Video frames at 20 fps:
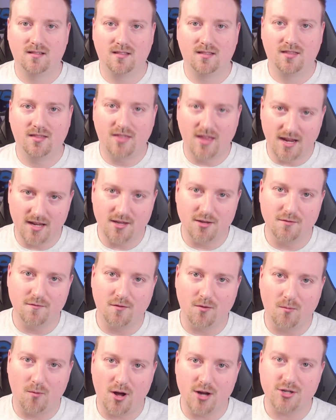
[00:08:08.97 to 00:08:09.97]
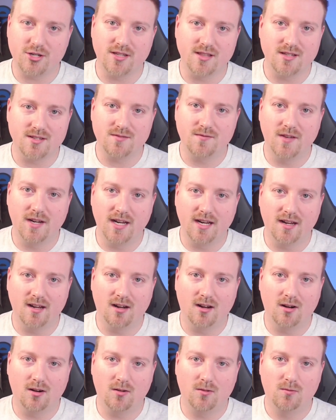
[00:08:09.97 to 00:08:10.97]
Thank you for watching this
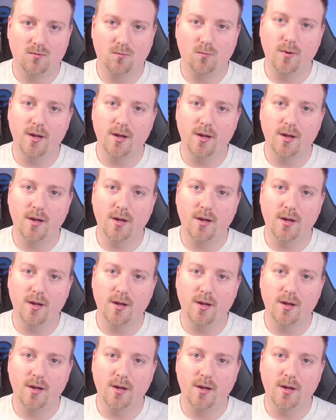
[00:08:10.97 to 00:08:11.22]
video.